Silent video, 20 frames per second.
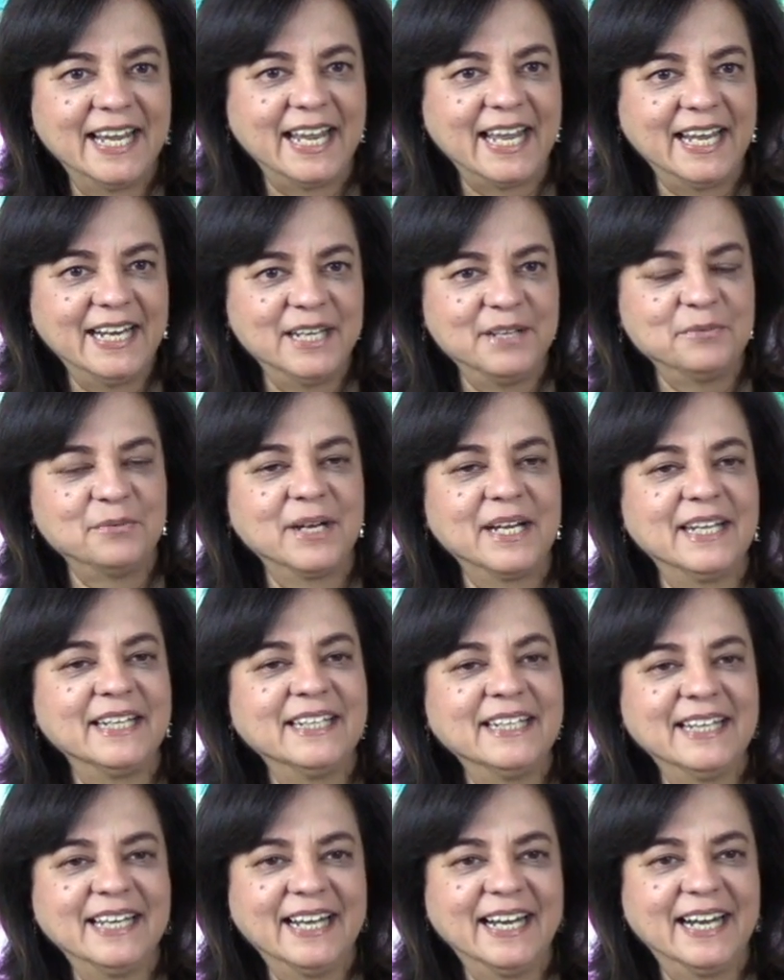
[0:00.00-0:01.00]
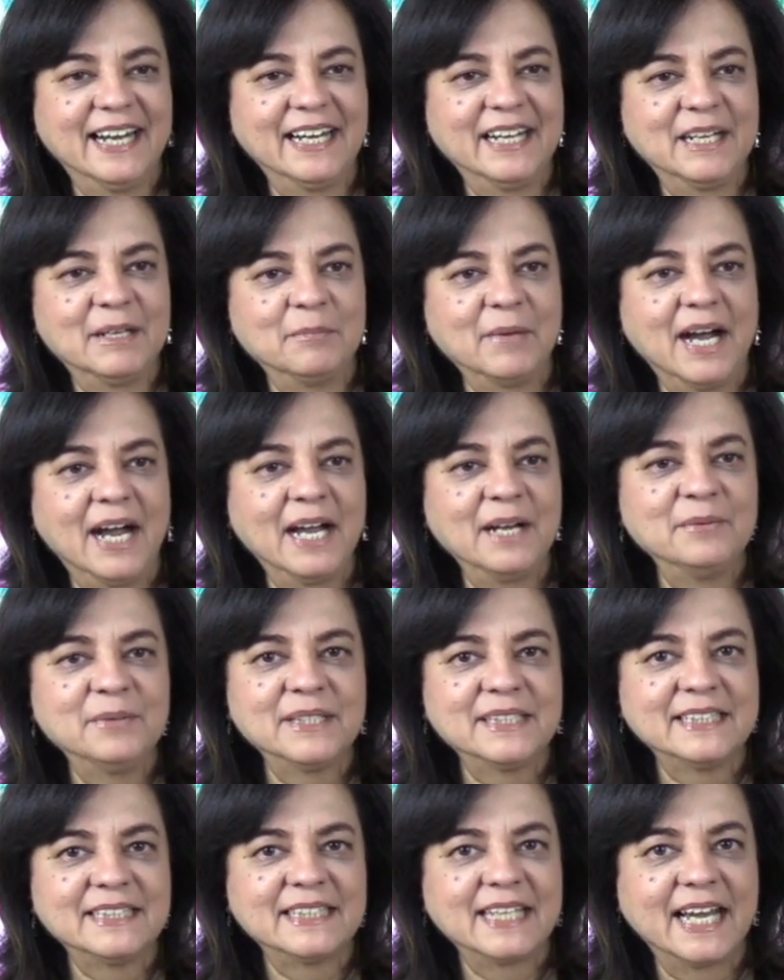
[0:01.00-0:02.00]
Anyway, um, I
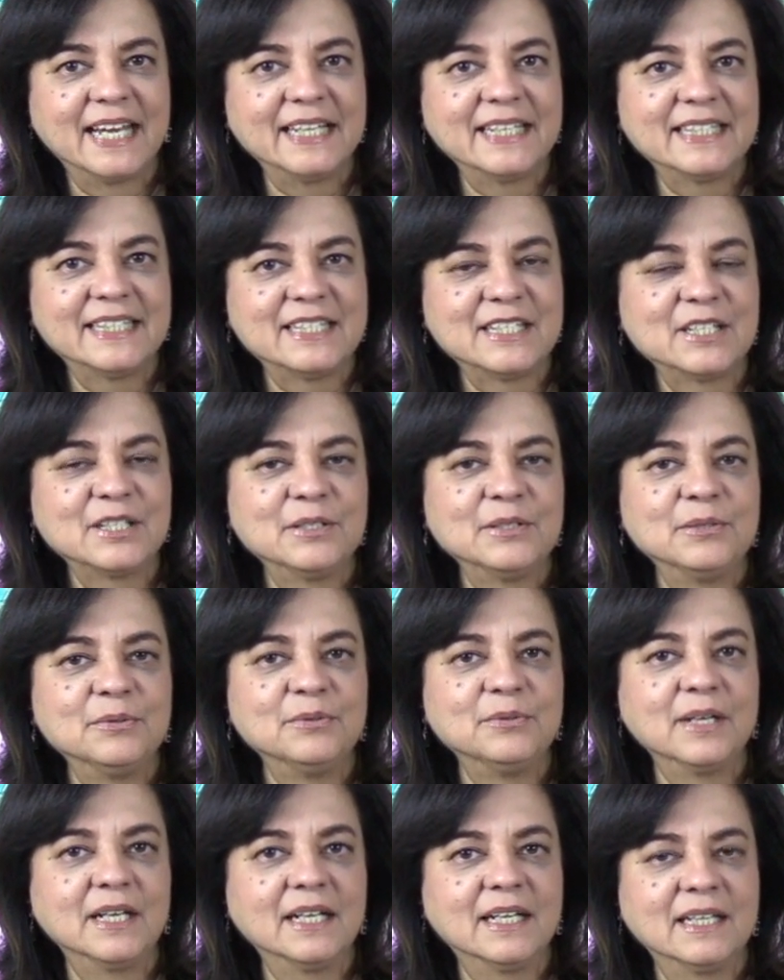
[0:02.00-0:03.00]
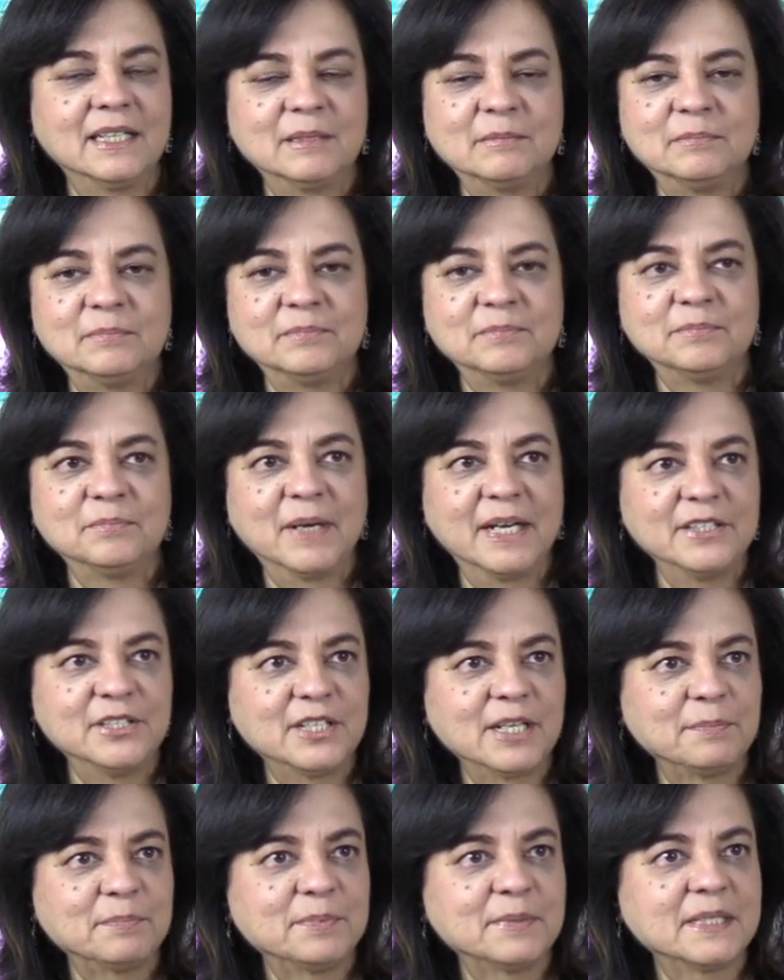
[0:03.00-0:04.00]
would like to um,
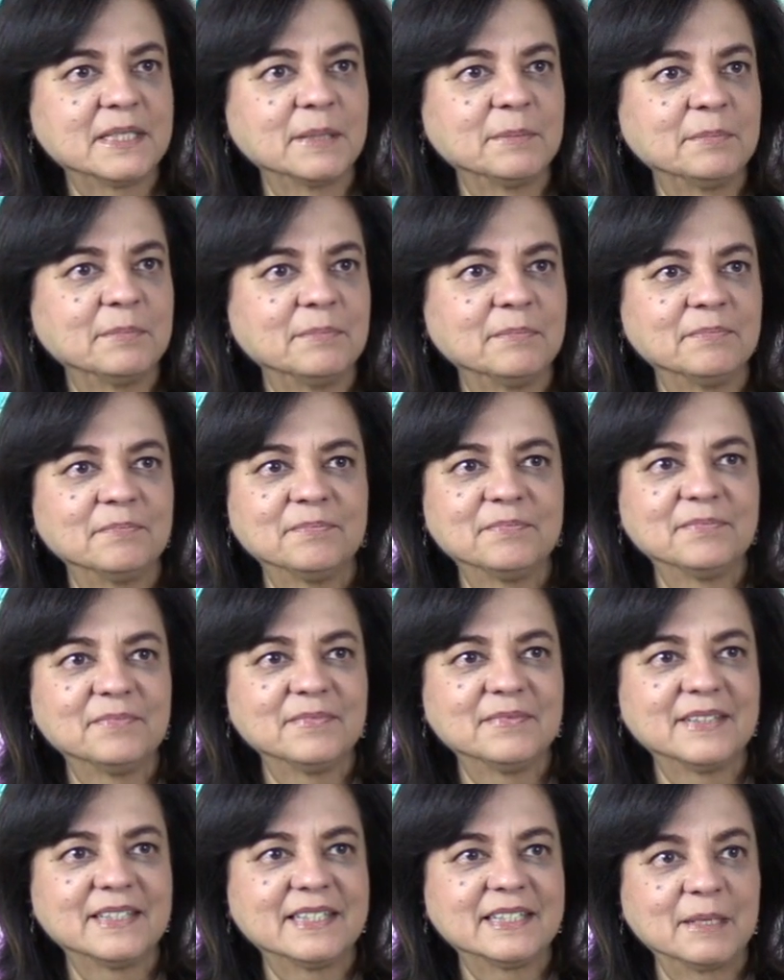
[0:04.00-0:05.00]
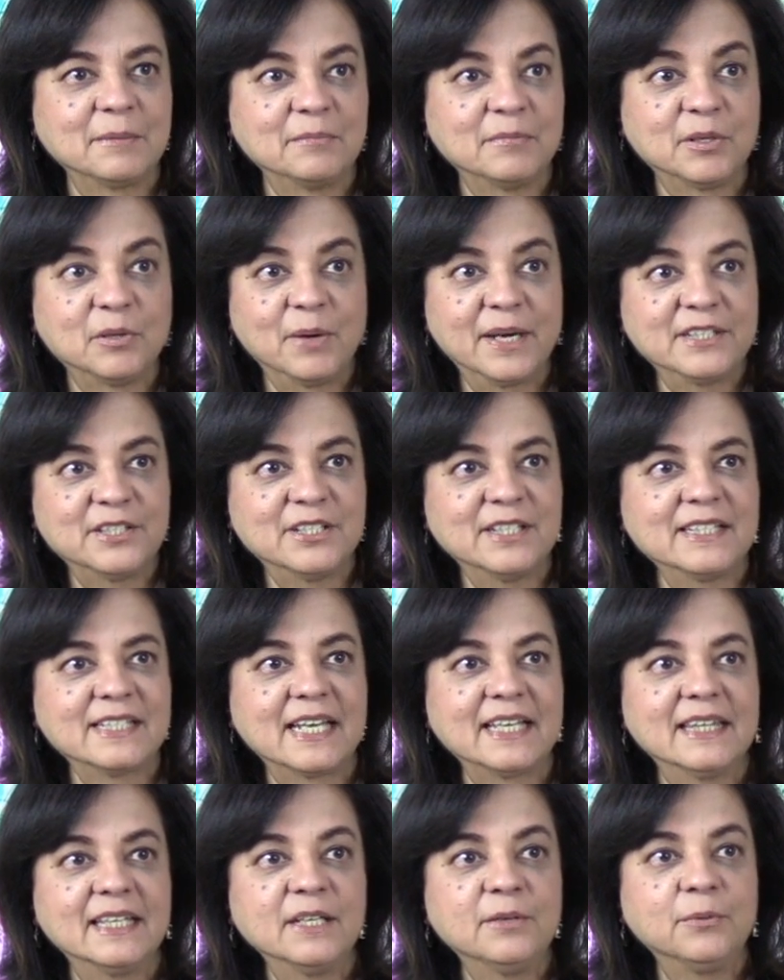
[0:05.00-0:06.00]
punch up some some questions.
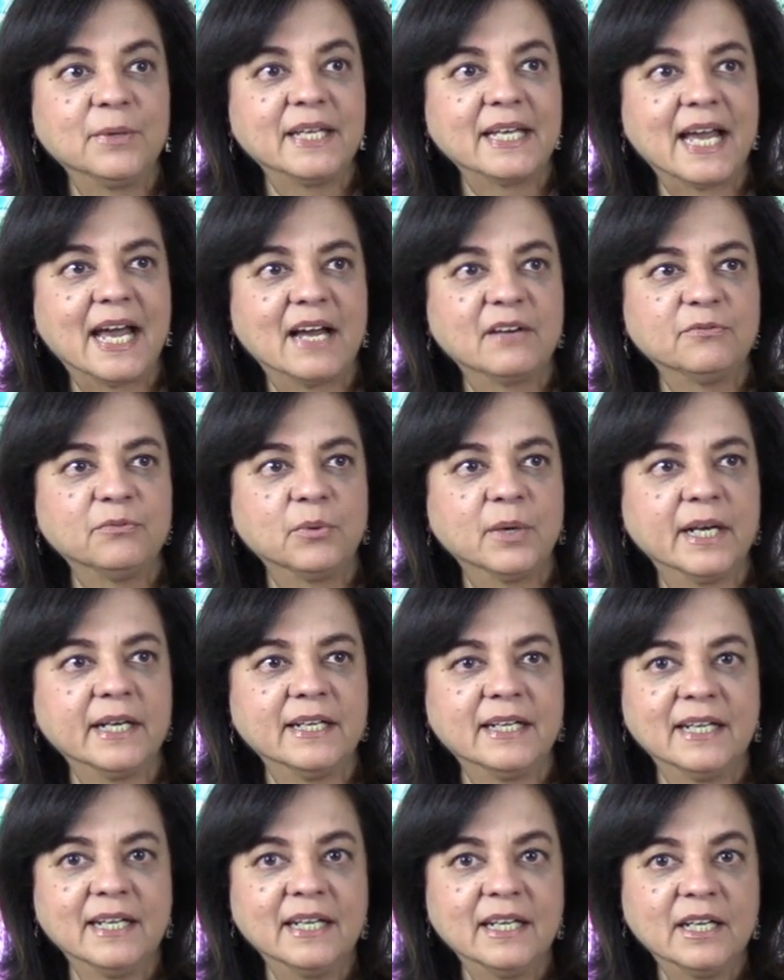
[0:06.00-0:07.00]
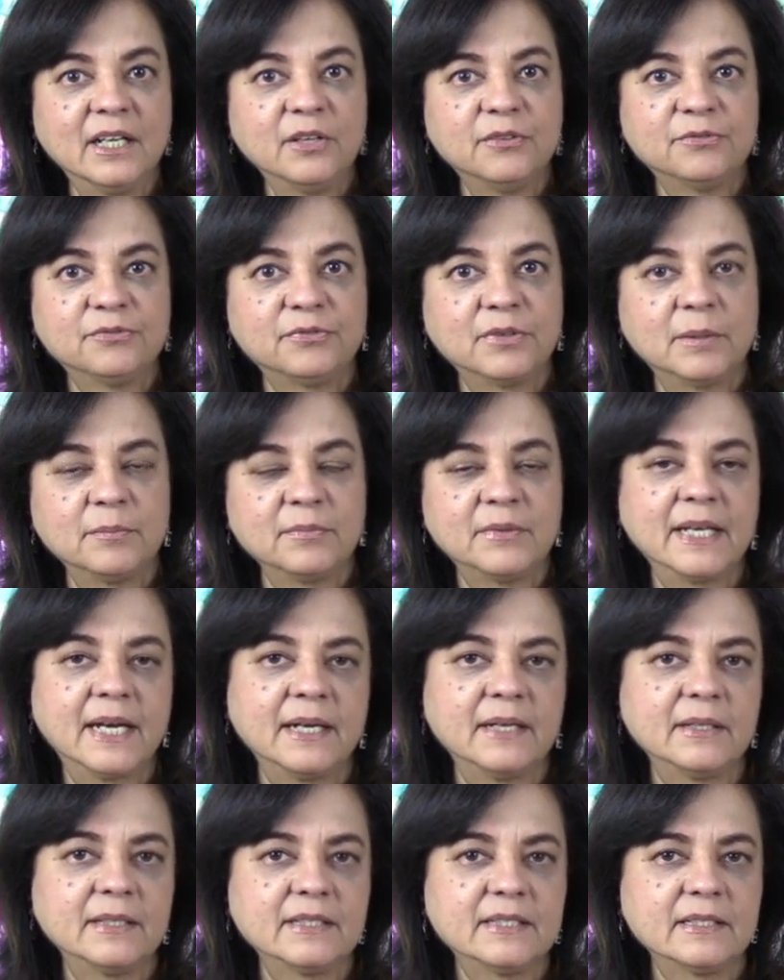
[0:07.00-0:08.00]
I think we have one from
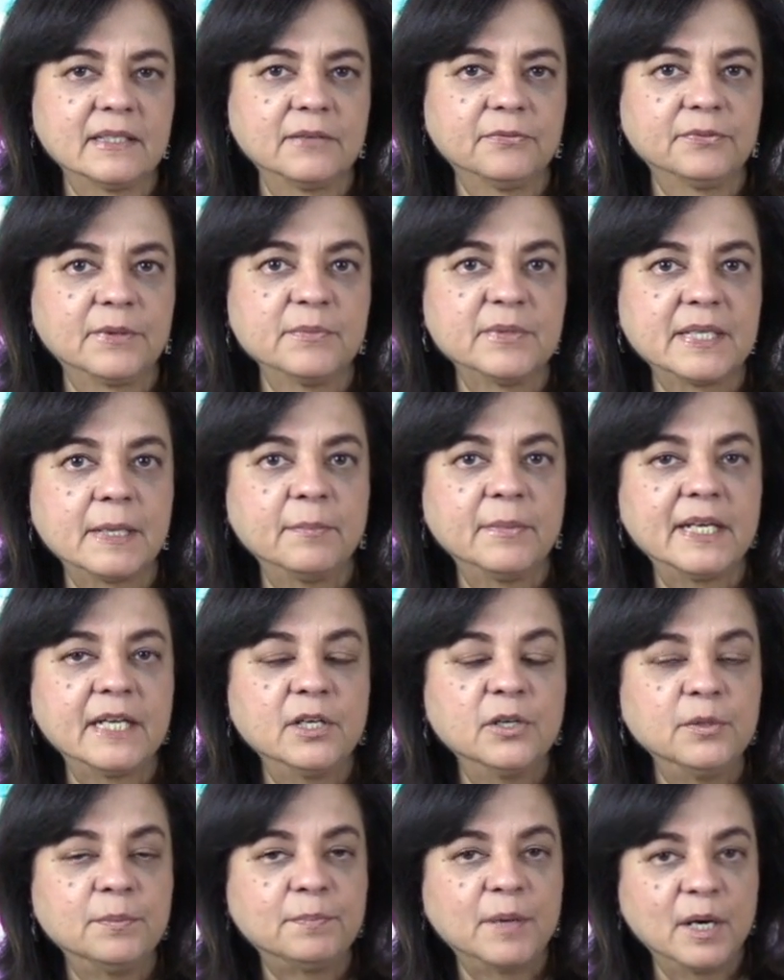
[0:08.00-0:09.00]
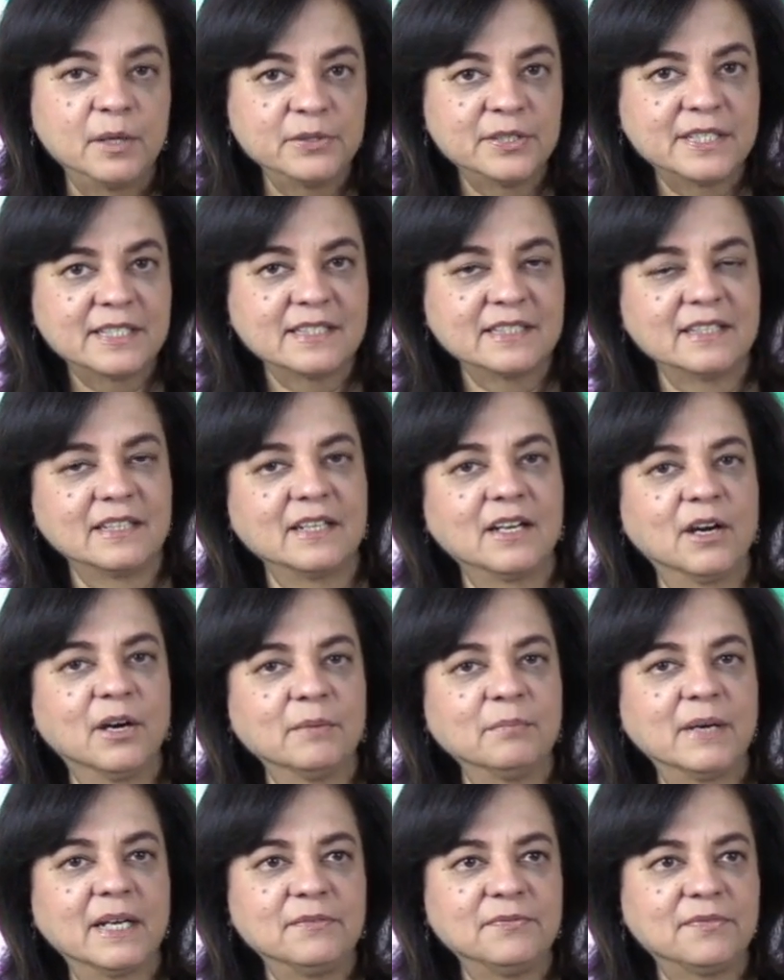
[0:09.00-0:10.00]
that from somebody who posted
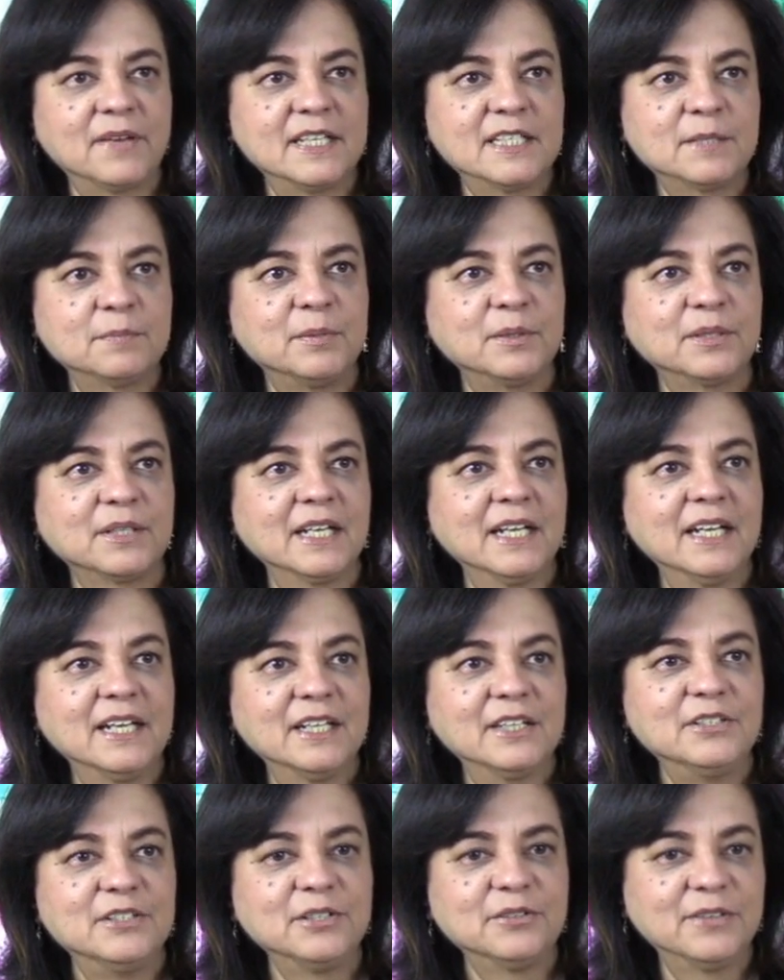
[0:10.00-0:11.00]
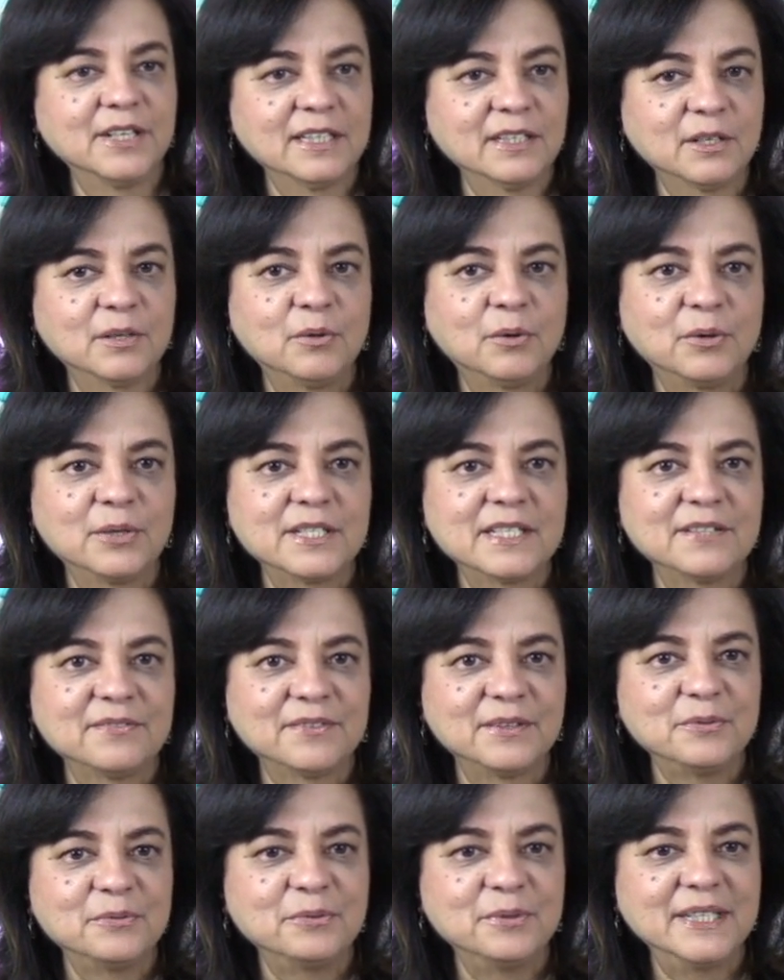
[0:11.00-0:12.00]
on my Facebook during the course
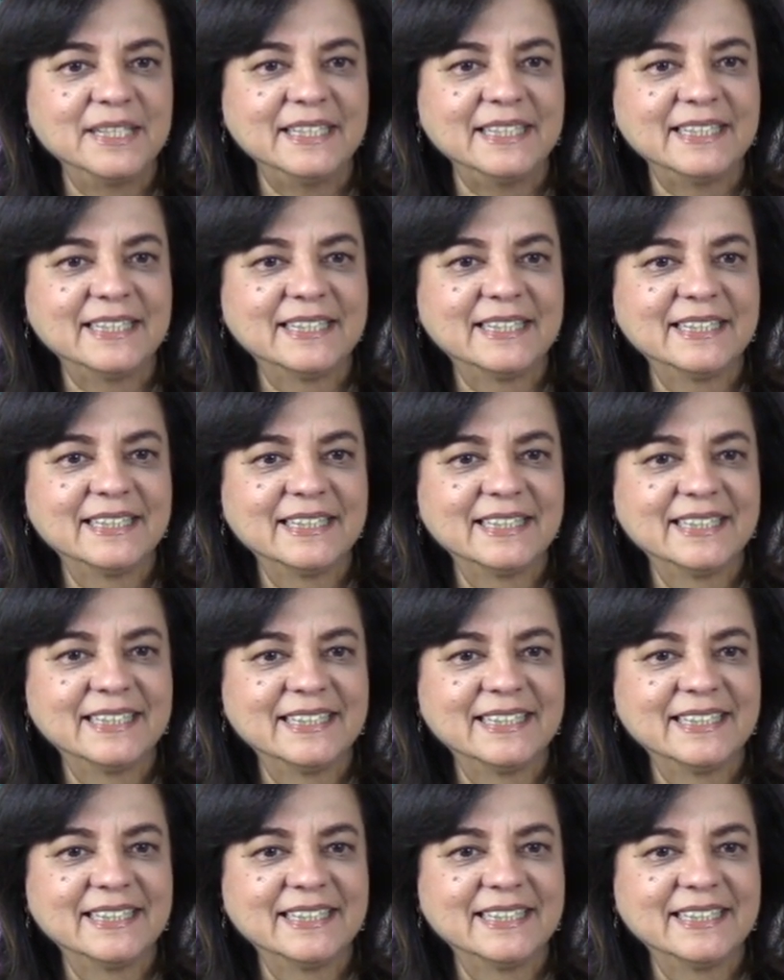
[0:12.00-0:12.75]
of the week.